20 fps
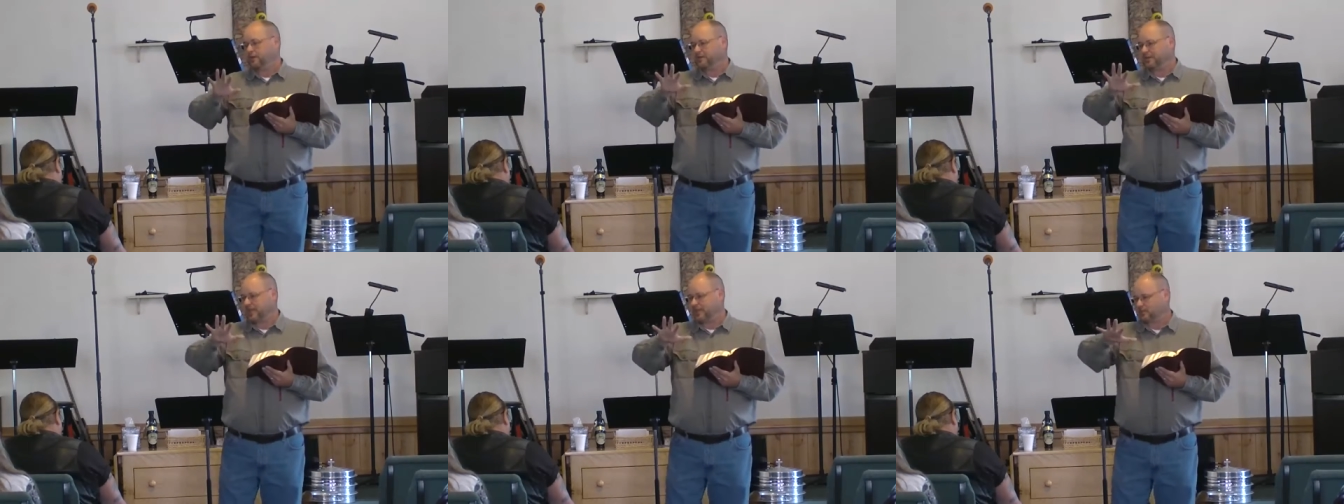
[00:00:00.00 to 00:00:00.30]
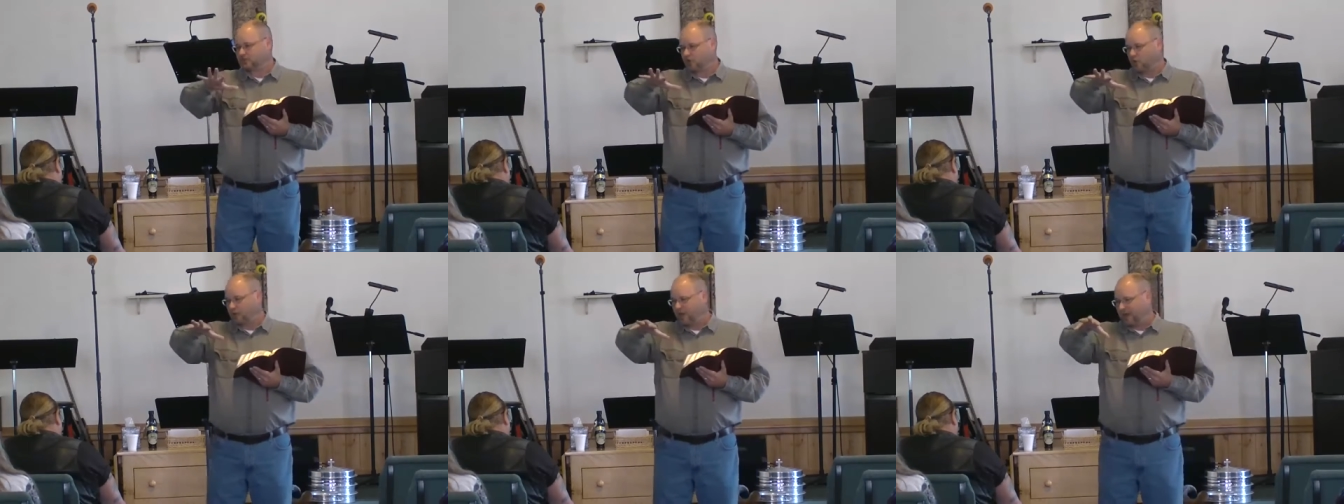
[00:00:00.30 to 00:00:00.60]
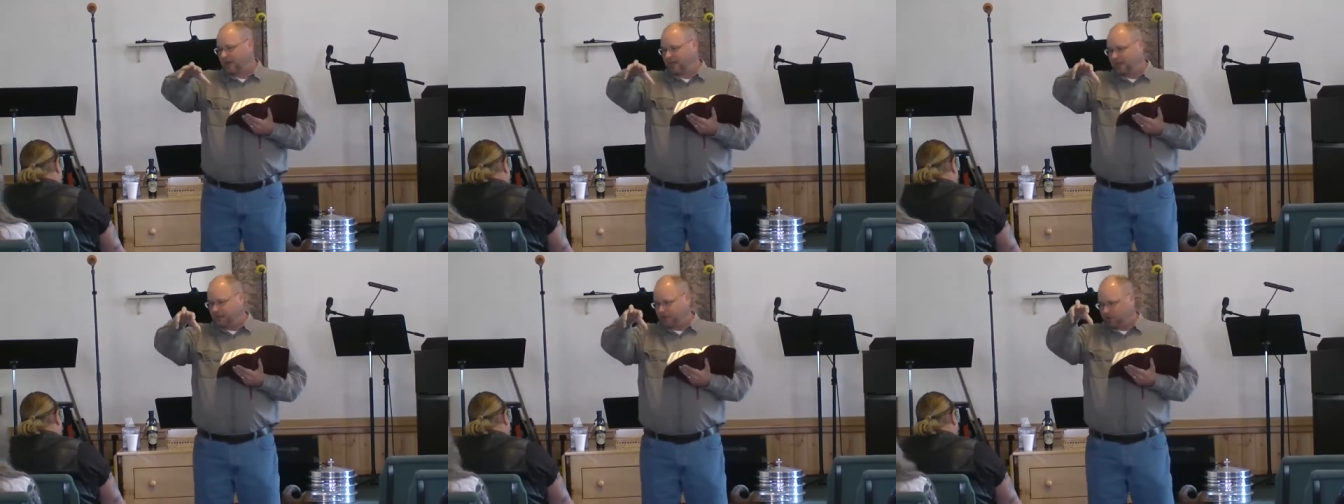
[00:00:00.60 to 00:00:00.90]
but that so
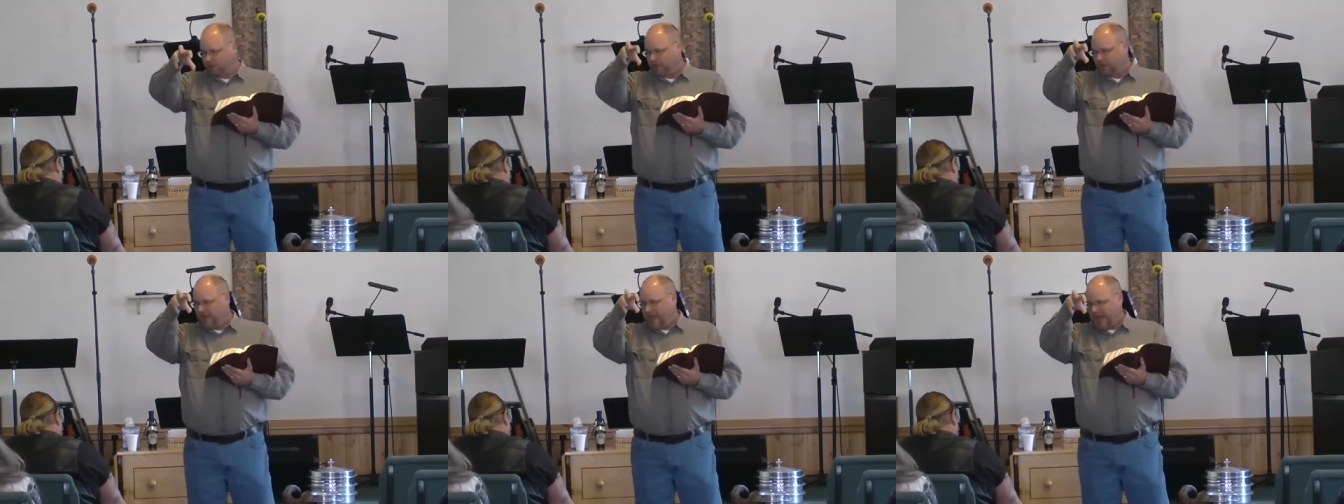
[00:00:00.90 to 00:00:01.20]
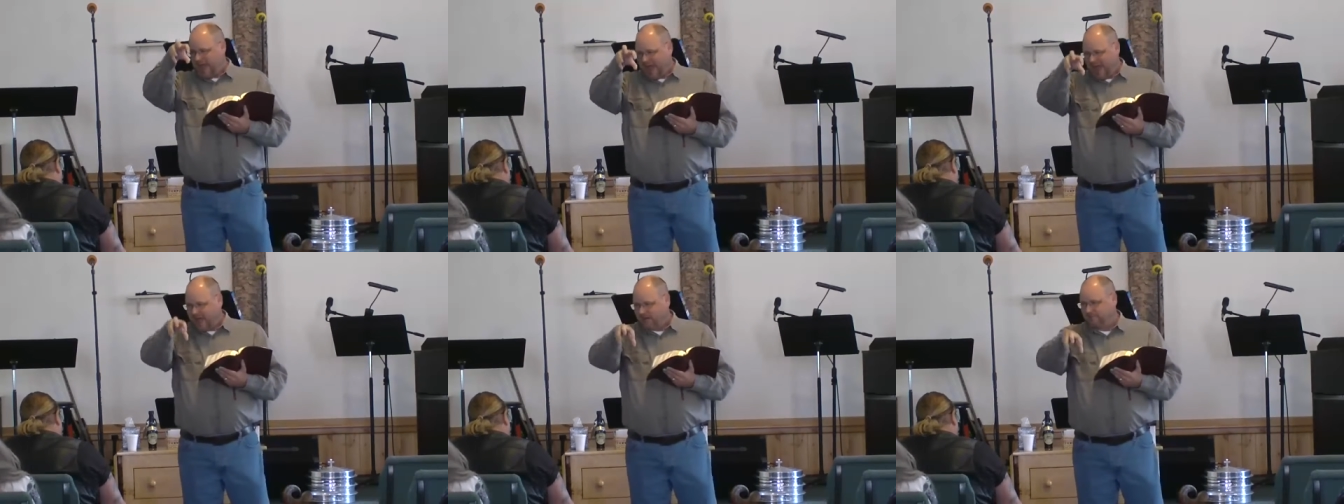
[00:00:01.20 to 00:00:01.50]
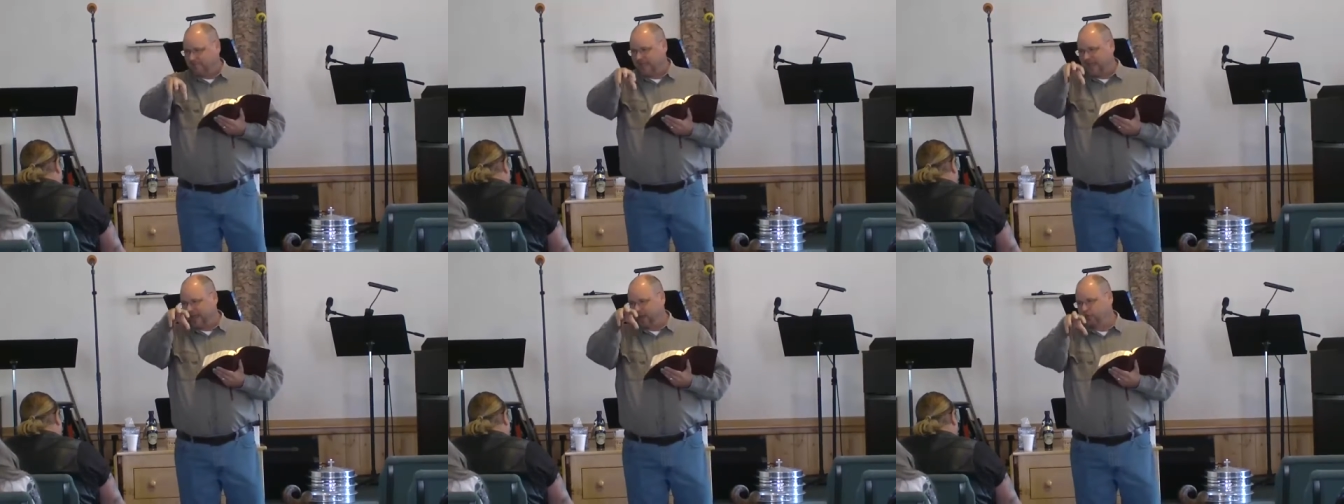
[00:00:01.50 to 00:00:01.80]
that he could
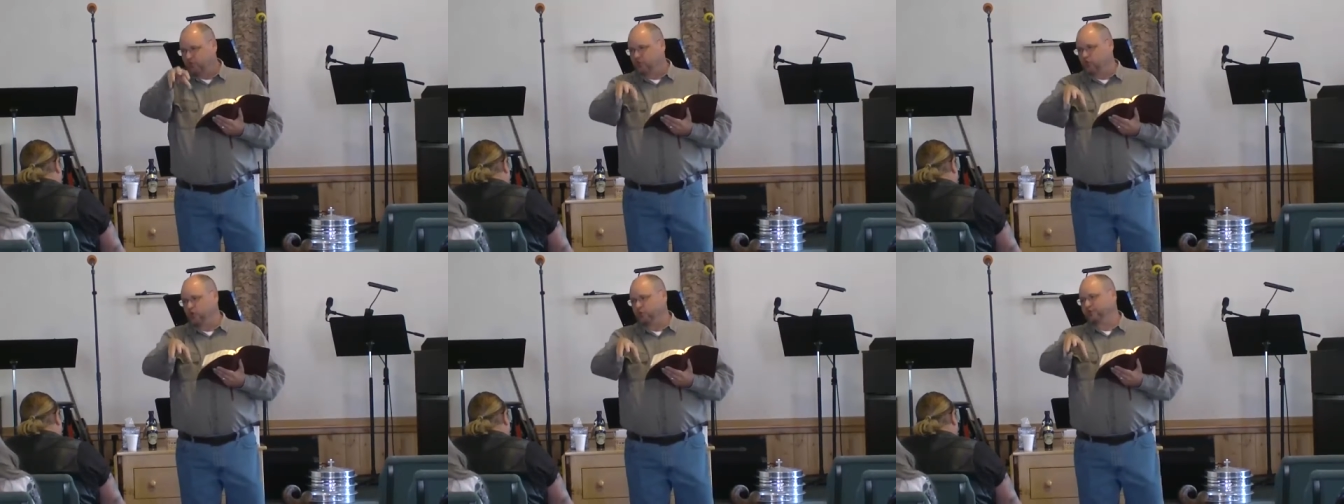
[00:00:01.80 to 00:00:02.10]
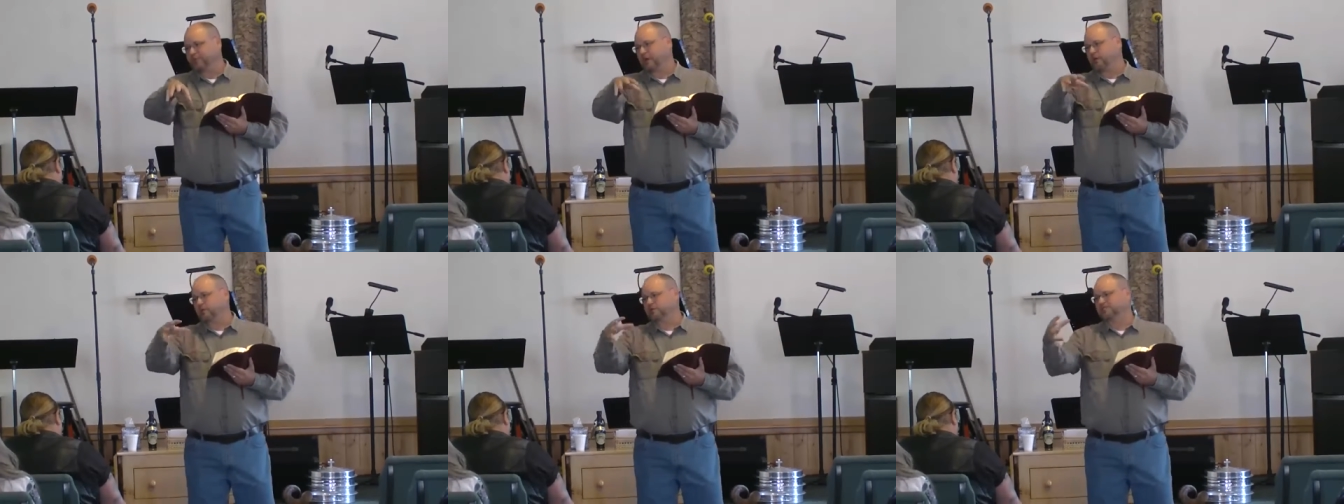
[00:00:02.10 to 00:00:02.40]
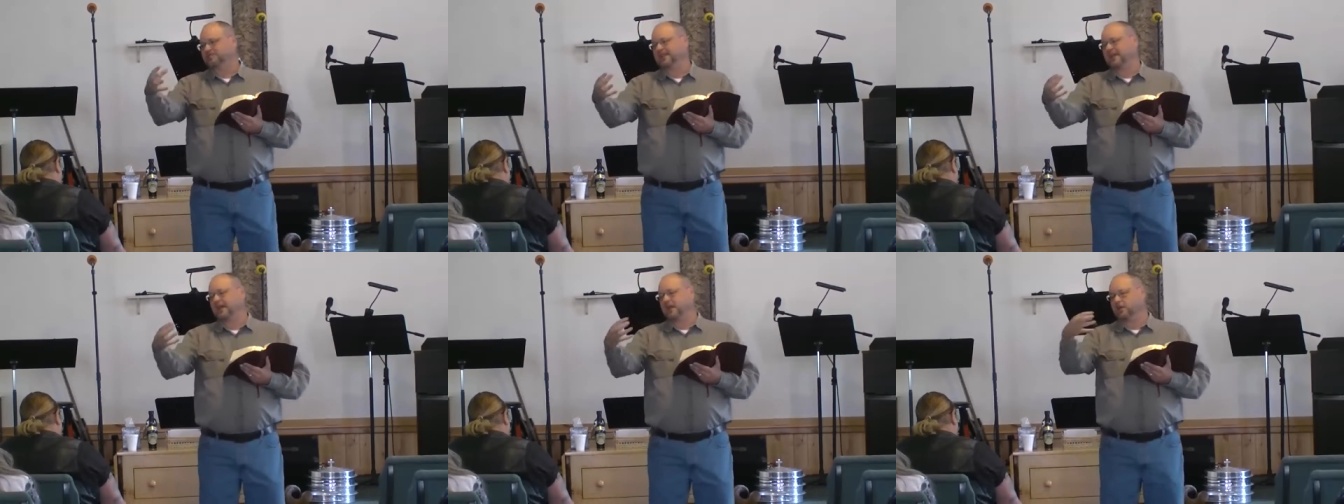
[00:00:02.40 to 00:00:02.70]
have a group that
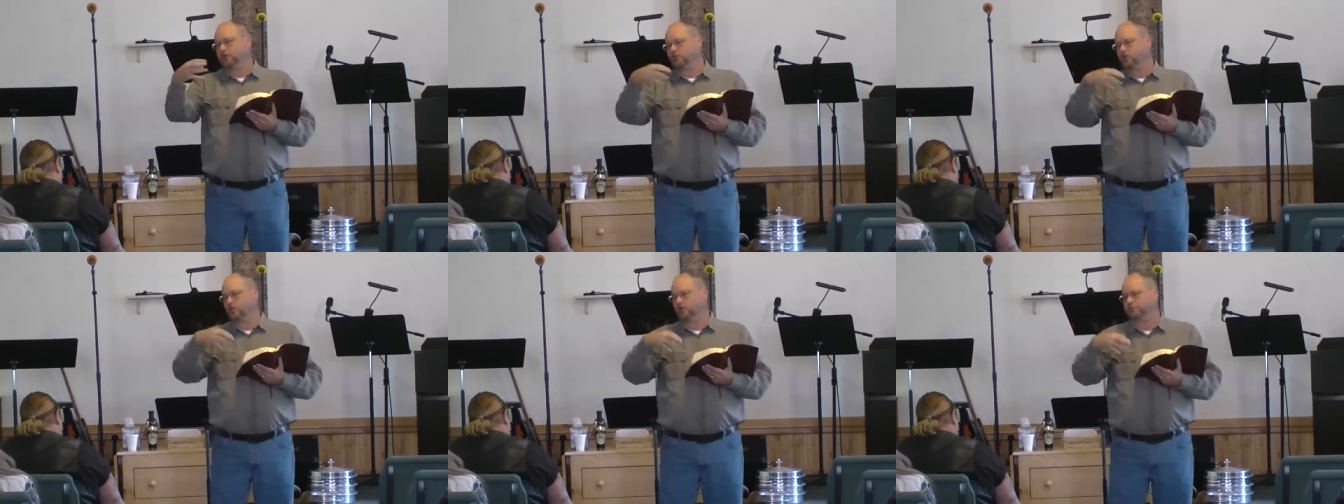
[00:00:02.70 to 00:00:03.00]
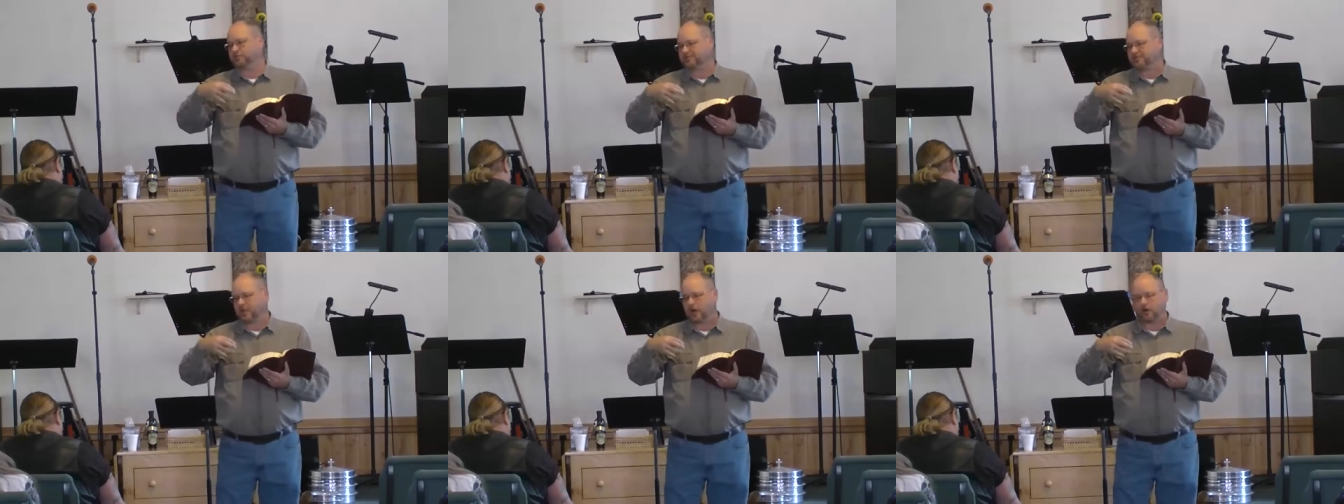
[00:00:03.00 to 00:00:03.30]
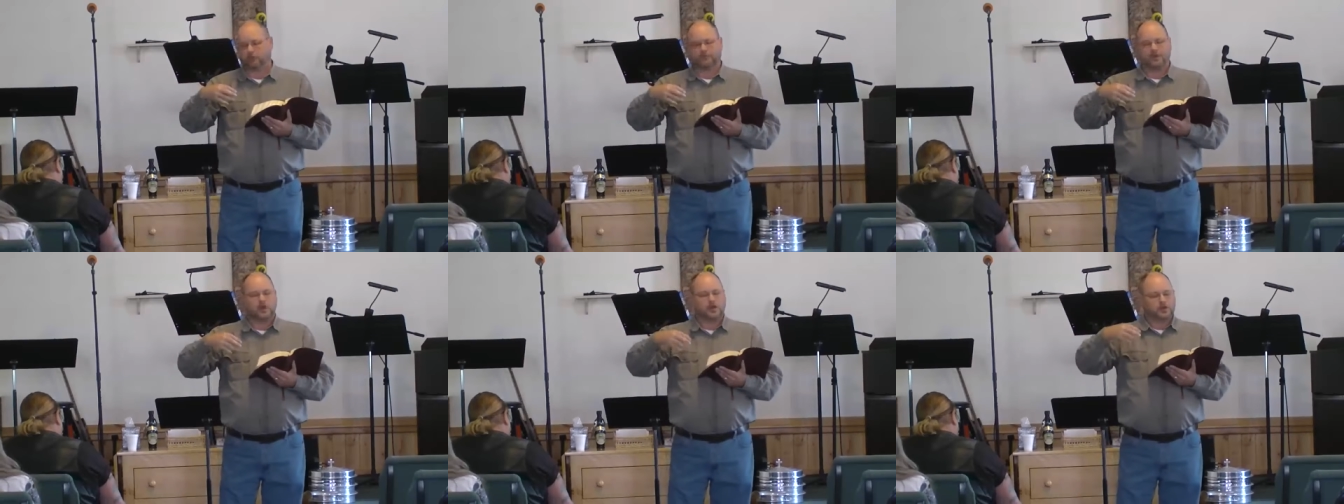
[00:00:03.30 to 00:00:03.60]
was set unto
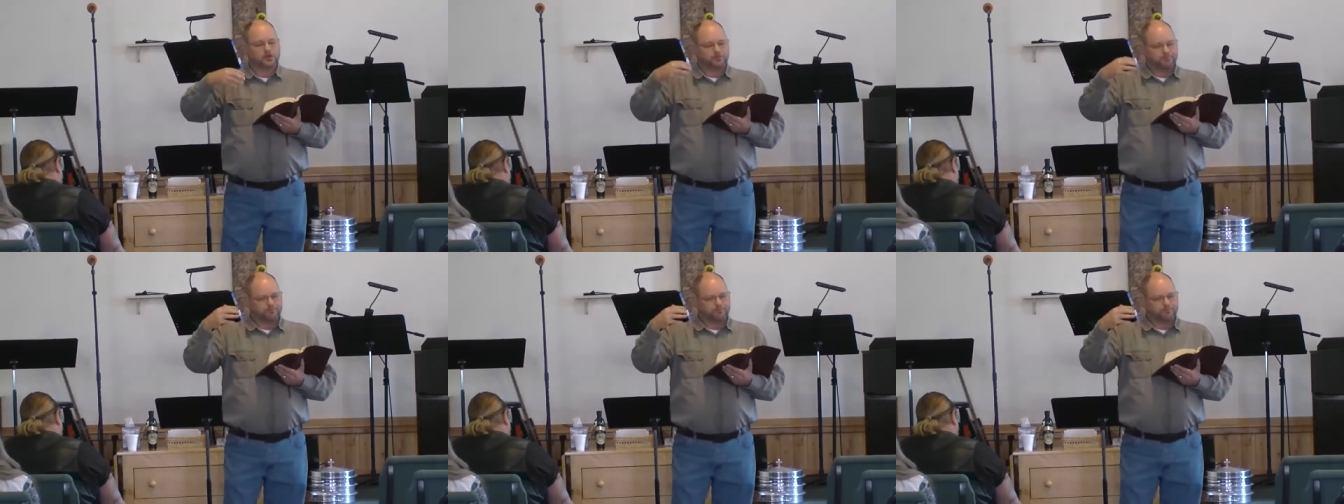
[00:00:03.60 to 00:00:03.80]
himself.